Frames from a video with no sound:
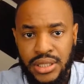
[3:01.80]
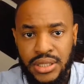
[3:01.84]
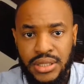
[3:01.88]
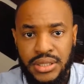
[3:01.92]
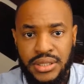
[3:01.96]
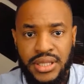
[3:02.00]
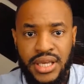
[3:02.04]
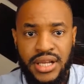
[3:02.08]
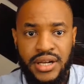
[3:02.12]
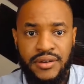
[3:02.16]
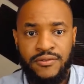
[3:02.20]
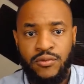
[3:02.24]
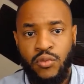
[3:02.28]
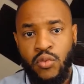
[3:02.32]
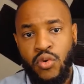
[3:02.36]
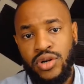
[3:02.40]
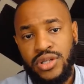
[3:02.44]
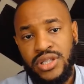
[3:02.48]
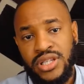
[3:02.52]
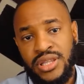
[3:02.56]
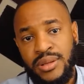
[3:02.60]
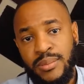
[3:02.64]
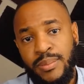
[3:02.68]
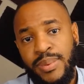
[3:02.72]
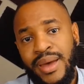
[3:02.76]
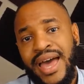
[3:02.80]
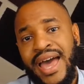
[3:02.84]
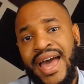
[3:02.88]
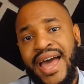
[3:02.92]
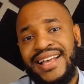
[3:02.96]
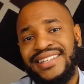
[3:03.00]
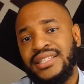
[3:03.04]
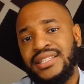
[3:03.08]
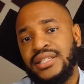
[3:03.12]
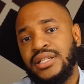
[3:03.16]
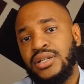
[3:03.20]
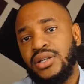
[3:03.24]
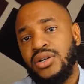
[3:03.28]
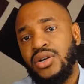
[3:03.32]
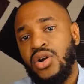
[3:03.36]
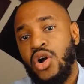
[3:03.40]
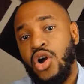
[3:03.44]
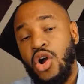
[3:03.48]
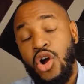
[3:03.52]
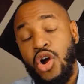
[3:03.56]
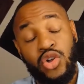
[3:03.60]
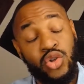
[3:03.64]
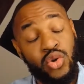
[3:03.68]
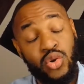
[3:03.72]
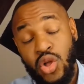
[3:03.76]
that have worked in the past
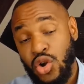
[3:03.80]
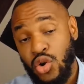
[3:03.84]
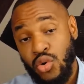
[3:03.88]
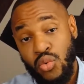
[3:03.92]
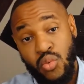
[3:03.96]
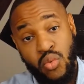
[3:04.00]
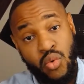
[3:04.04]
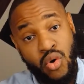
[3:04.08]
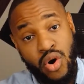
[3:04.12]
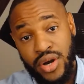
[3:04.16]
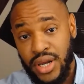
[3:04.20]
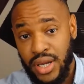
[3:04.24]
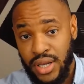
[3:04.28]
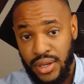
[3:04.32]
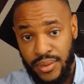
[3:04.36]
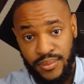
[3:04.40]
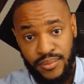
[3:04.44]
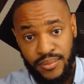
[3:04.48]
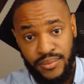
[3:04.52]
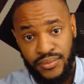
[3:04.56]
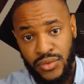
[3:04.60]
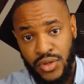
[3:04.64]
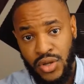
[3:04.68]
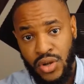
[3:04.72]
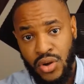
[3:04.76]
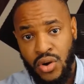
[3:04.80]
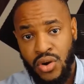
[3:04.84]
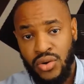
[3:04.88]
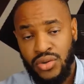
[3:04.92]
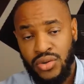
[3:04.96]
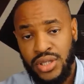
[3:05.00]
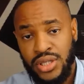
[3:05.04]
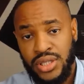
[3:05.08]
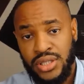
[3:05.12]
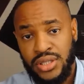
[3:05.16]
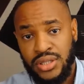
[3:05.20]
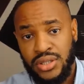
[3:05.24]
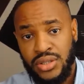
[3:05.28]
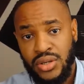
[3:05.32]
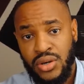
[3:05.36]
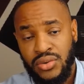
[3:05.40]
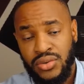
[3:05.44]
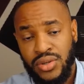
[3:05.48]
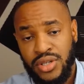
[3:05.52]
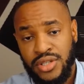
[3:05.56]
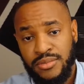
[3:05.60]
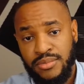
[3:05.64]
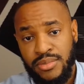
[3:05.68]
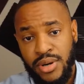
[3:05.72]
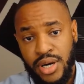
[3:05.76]
are no longer working on these
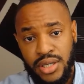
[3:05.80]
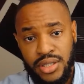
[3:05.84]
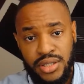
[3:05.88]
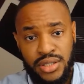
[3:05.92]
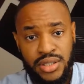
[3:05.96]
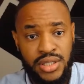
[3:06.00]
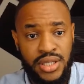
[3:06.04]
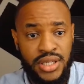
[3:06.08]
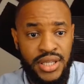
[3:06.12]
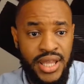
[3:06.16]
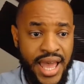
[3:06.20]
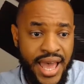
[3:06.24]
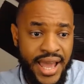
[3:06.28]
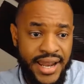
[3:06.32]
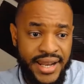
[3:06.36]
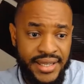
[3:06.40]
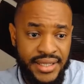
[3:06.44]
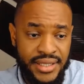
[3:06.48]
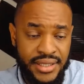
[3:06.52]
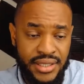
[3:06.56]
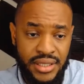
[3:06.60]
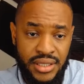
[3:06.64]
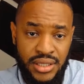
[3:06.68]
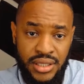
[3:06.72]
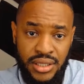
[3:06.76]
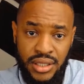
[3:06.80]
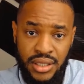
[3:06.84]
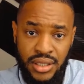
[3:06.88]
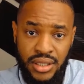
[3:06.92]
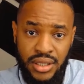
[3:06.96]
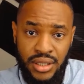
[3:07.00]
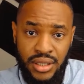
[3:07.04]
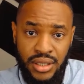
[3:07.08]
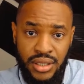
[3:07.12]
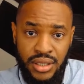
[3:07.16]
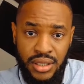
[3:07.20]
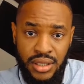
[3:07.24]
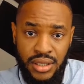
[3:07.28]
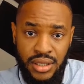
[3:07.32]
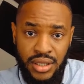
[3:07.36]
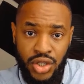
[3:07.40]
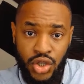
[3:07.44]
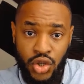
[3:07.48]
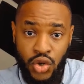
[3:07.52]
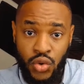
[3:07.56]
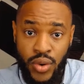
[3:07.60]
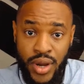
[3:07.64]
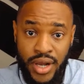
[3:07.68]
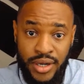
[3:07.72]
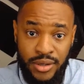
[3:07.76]
bugs, and that is
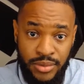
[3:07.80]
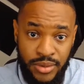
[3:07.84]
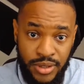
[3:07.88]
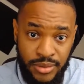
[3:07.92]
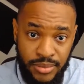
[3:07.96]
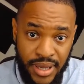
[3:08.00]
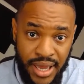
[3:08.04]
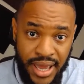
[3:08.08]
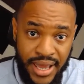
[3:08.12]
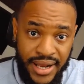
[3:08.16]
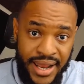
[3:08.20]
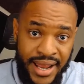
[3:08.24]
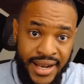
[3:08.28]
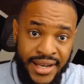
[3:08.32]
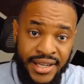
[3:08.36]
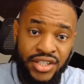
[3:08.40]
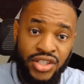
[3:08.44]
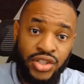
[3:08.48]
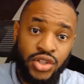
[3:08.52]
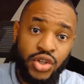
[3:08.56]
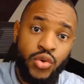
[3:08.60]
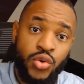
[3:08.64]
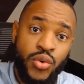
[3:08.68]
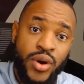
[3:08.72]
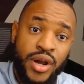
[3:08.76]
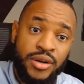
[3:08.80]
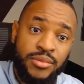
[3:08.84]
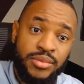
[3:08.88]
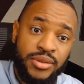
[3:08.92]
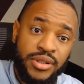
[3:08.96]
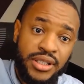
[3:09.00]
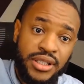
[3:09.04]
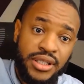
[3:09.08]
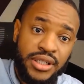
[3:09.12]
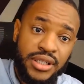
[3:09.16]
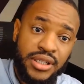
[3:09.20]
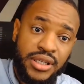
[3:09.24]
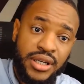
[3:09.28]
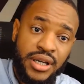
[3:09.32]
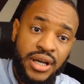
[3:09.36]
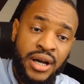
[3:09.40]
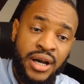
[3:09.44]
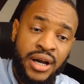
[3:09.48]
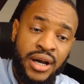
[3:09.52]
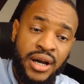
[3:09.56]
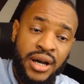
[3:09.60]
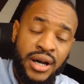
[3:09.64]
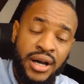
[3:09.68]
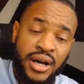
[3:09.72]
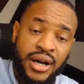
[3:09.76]
incredibly bad. It is incredibly
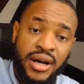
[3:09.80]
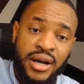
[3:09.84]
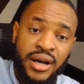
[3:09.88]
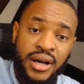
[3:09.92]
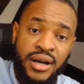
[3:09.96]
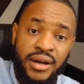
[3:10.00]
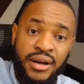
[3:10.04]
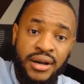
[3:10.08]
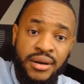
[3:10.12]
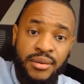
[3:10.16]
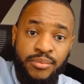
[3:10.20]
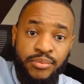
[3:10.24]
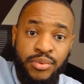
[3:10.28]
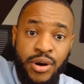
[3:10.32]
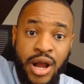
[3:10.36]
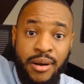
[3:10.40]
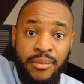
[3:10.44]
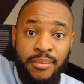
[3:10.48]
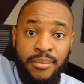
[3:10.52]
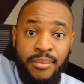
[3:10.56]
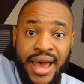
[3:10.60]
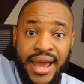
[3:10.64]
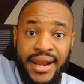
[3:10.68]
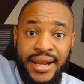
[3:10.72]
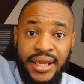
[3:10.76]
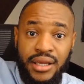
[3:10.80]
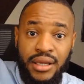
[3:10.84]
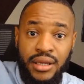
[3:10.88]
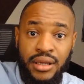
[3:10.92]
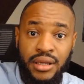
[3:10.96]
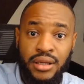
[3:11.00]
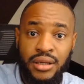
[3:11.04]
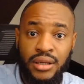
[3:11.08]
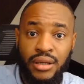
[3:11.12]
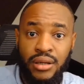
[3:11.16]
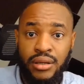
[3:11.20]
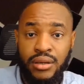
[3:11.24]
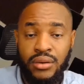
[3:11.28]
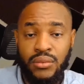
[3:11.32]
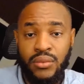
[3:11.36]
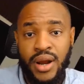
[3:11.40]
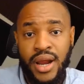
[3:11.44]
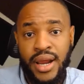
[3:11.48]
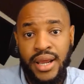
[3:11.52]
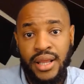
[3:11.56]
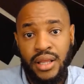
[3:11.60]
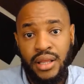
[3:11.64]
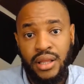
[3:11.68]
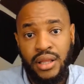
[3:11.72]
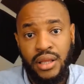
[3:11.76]
problematic,
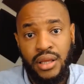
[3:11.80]
right?